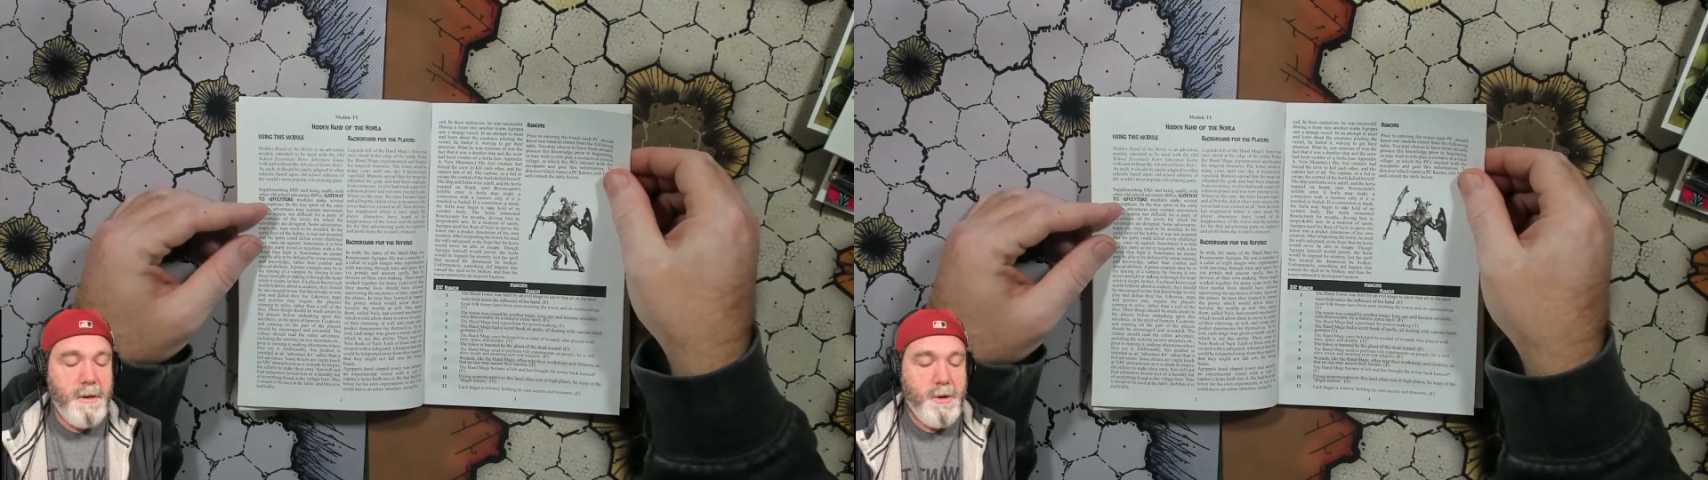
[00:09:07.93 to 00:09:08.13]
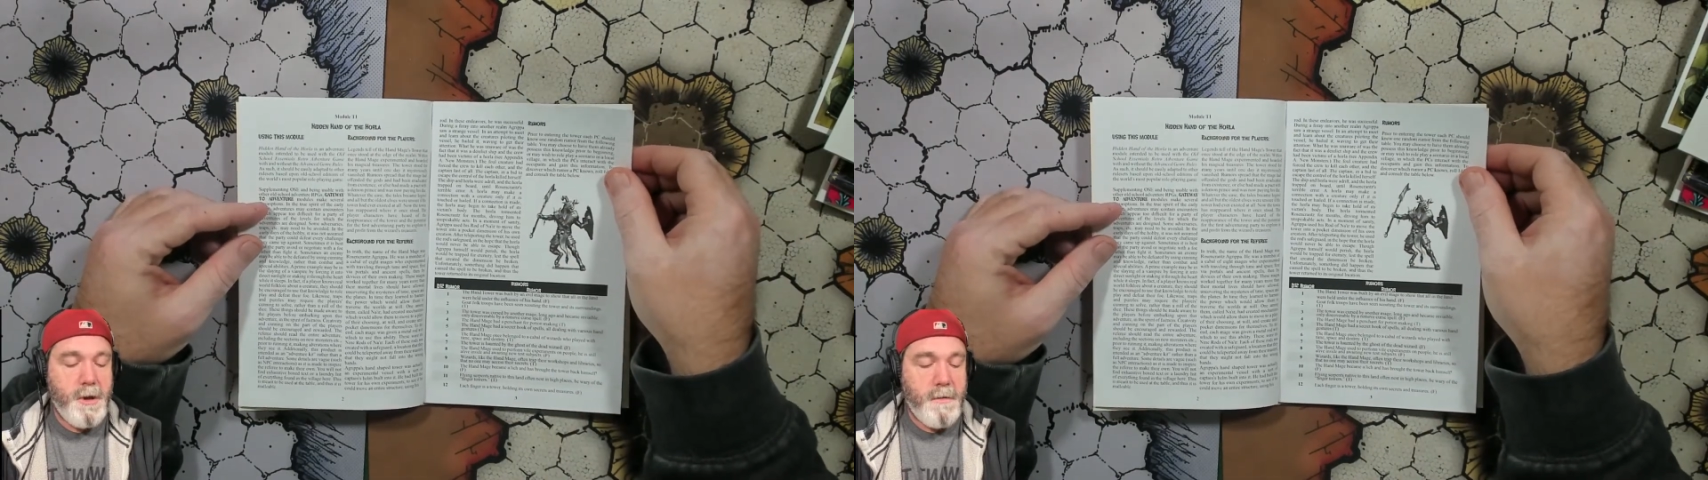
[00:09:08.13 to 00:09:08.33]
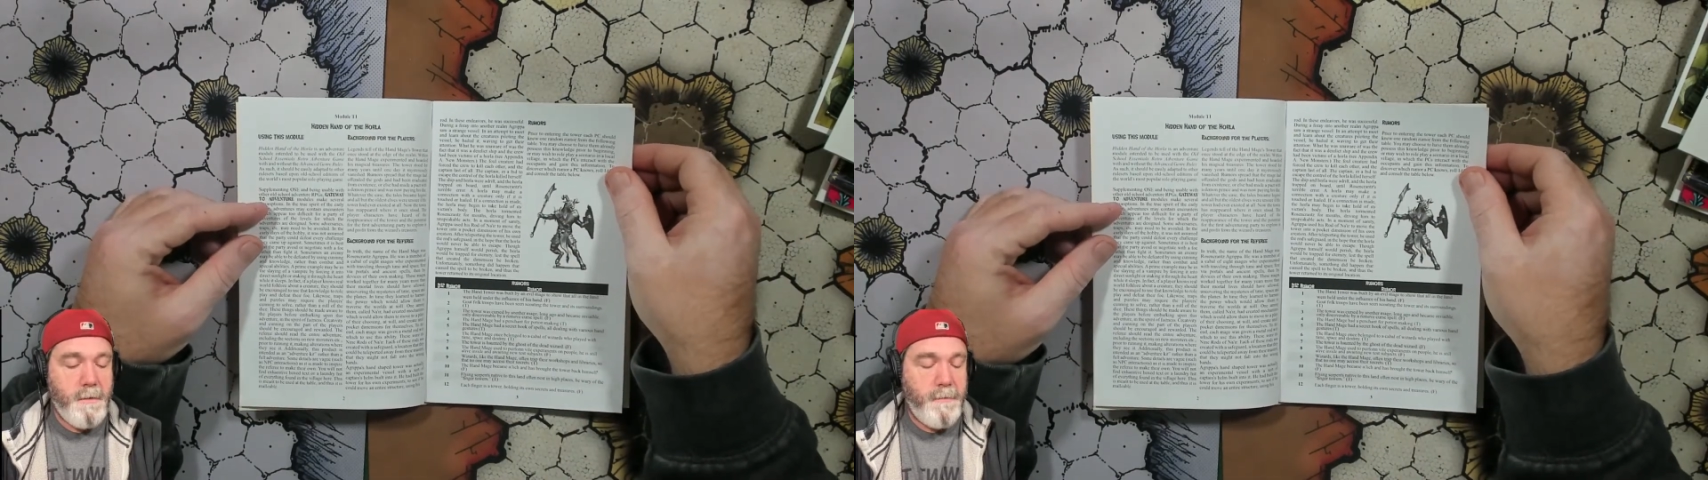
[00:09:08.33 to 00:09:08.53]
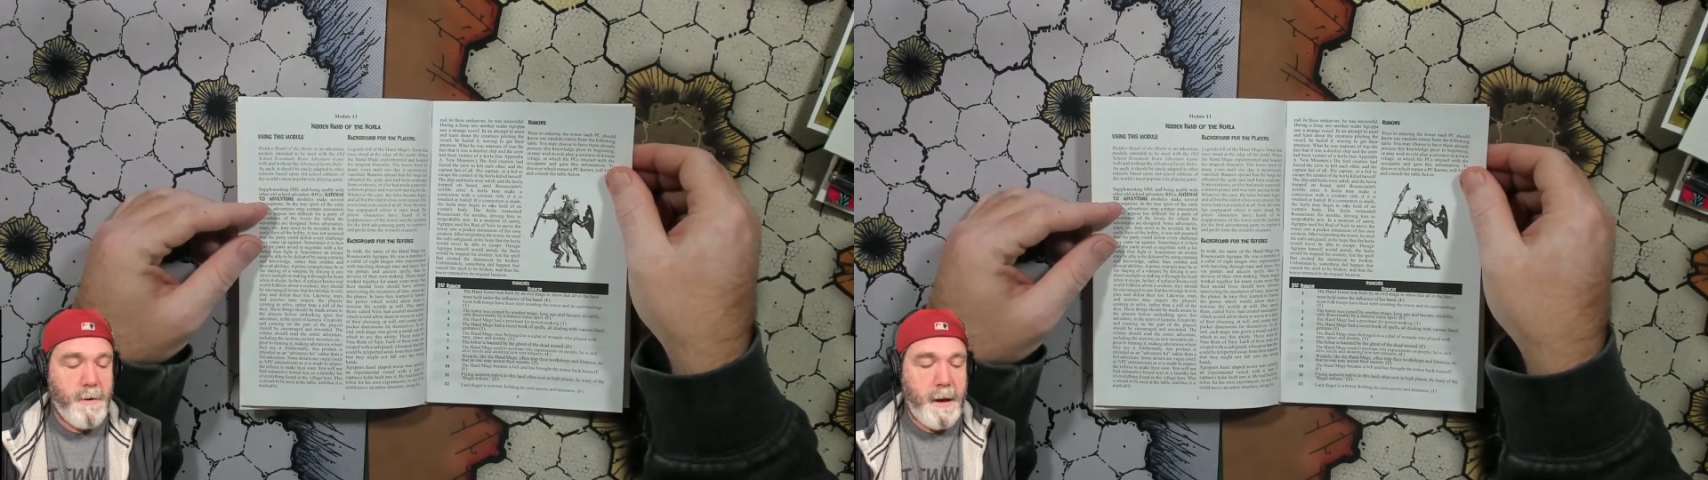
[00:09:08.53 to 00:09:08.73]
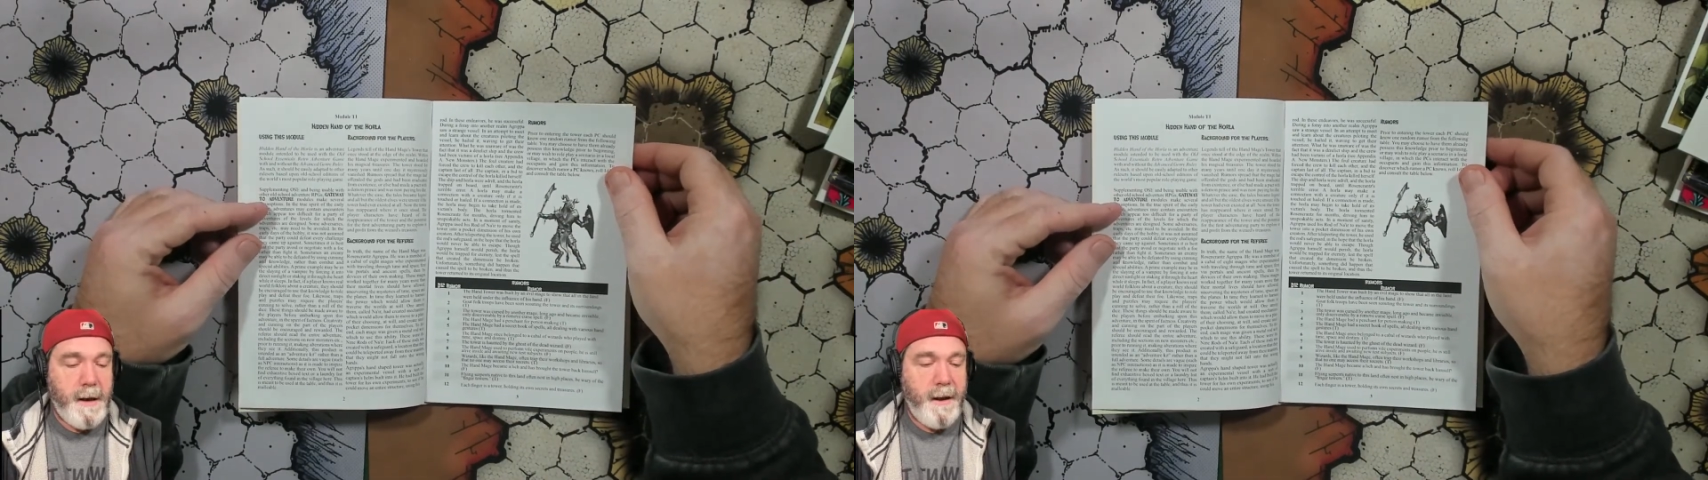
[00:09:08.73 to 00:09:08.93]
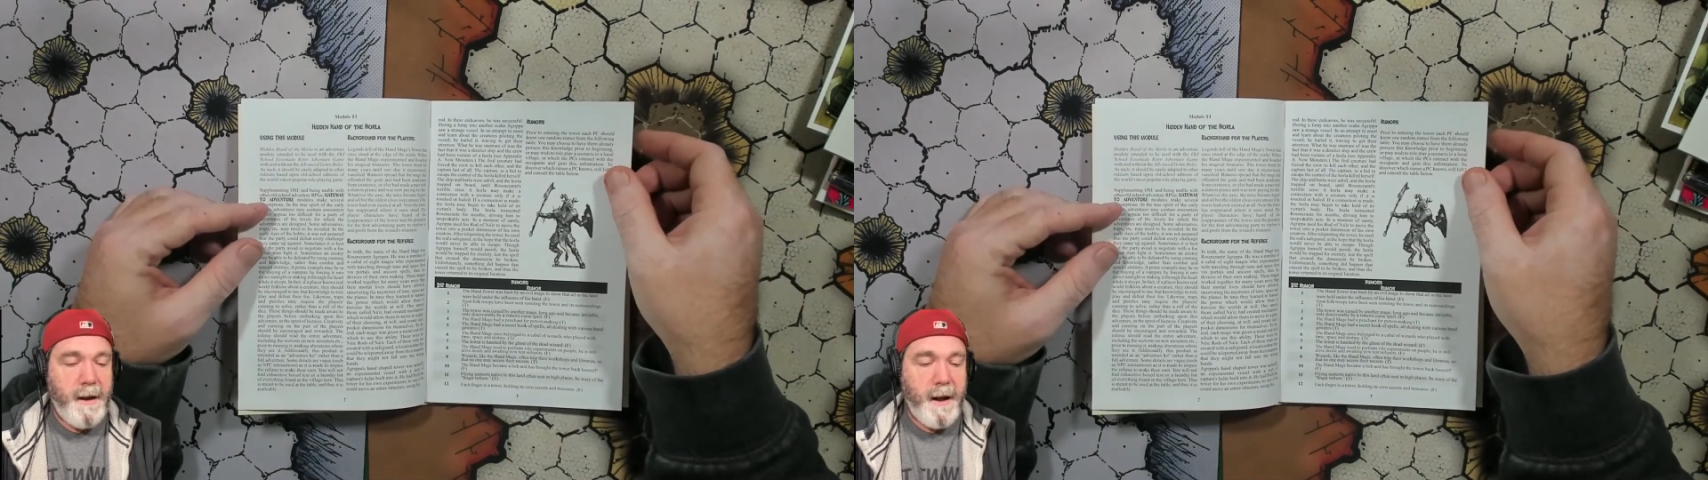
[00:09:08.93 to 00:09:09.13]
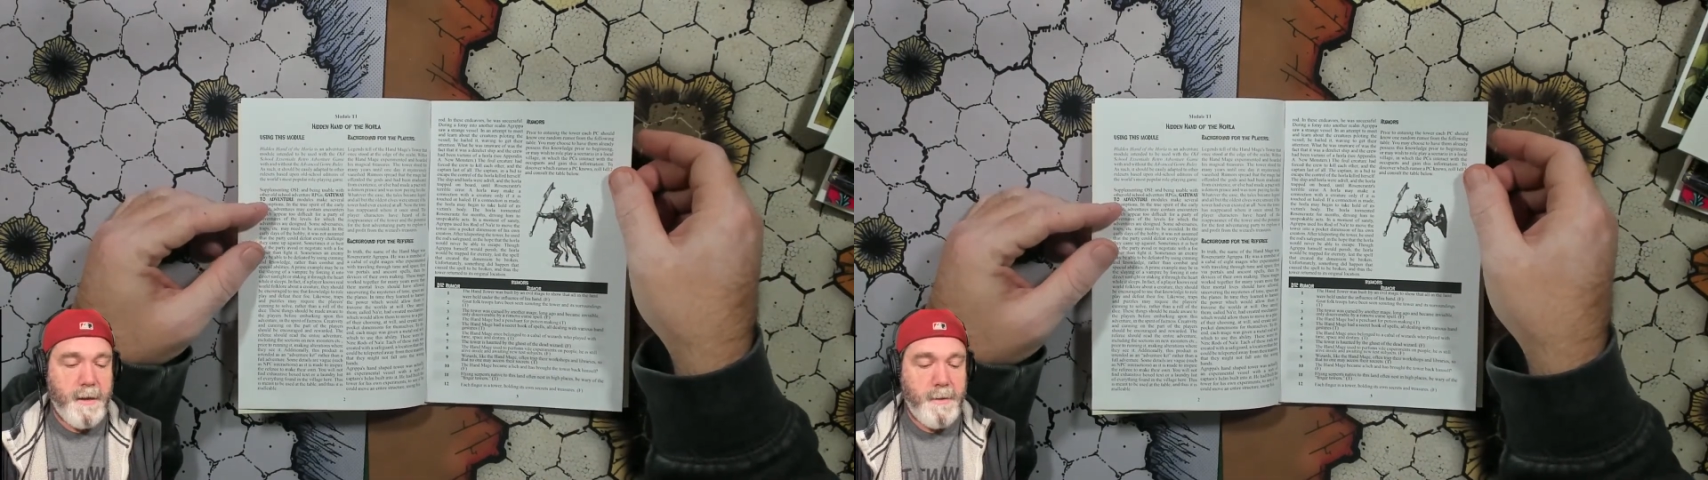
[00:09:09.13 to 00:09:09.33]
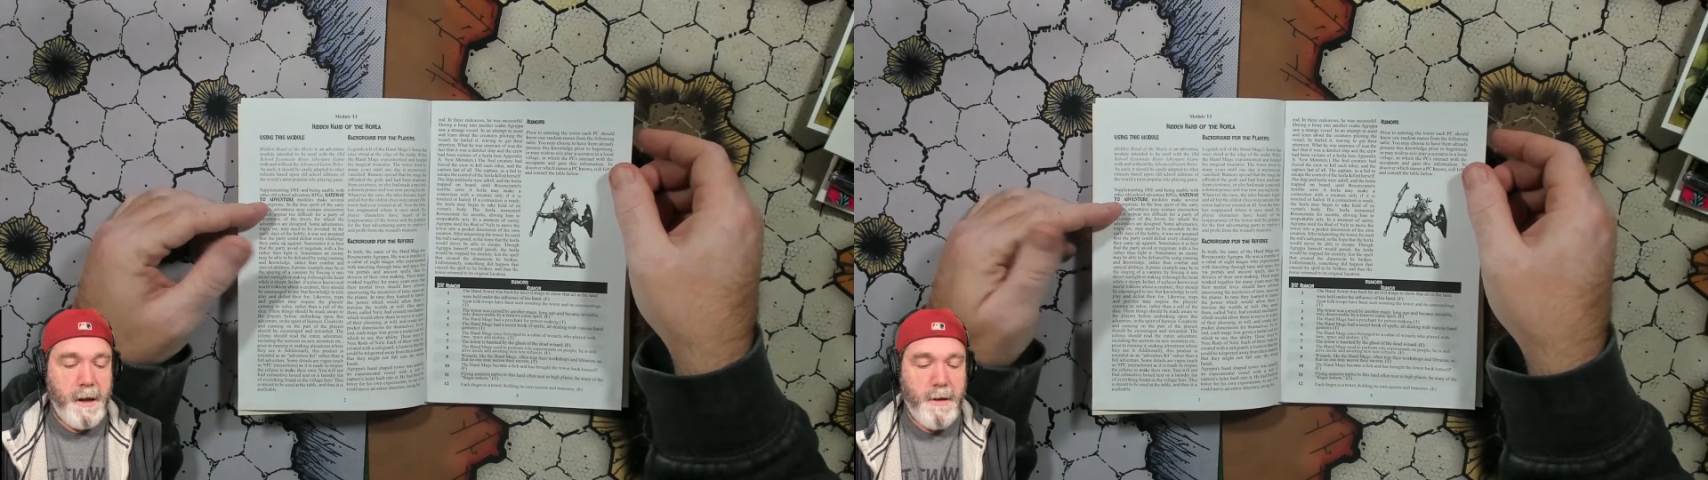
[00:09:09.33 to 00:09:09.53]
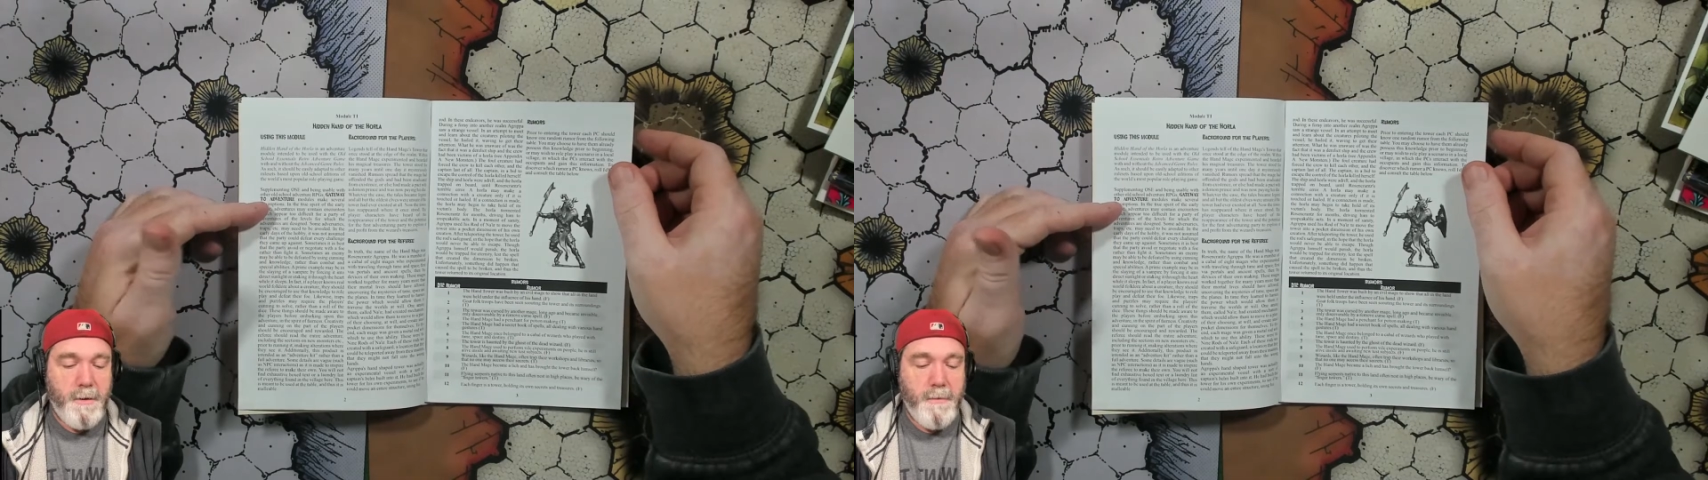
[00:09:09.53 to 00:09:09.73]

general format and expectations